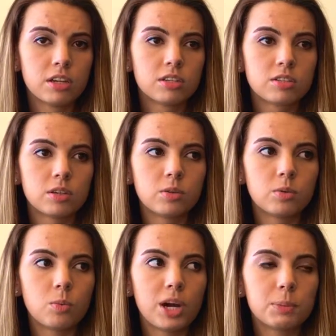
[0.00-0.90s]
So
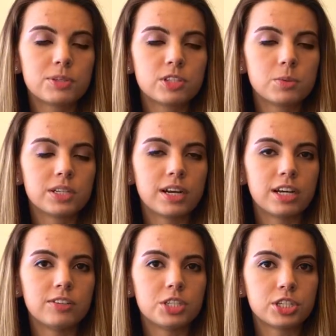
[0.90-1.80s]
while pursuing a
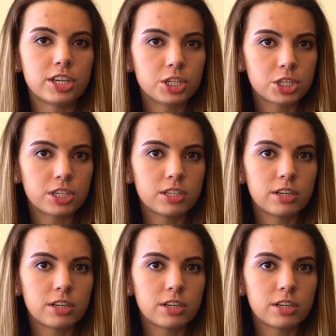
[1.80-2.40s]
higher education,